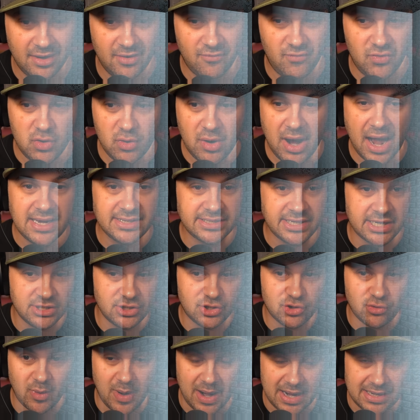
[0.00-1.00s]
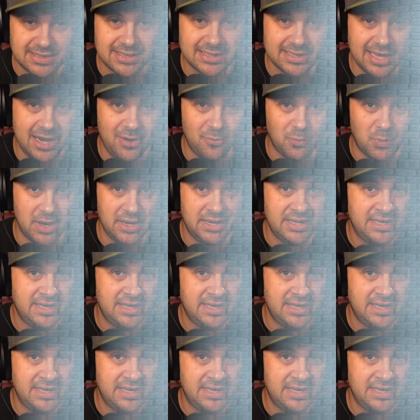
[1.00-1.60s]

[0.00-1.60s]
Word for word: If you guys can translate what